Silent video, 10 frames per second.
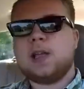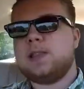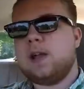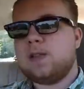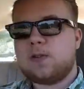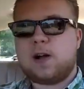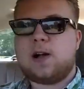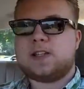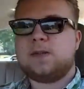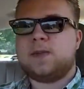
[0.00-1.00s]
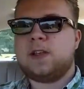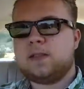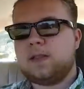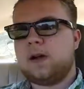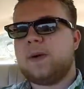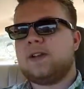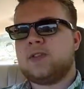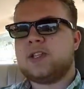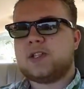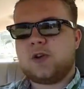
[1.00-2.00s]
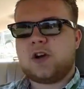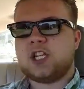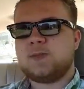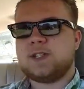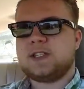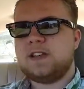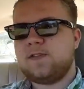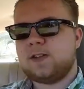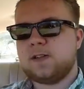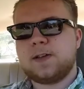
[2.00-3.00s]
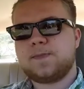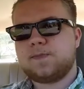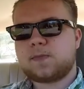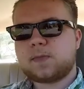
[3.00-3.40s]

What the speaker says: The other awesome thing about this car specifically,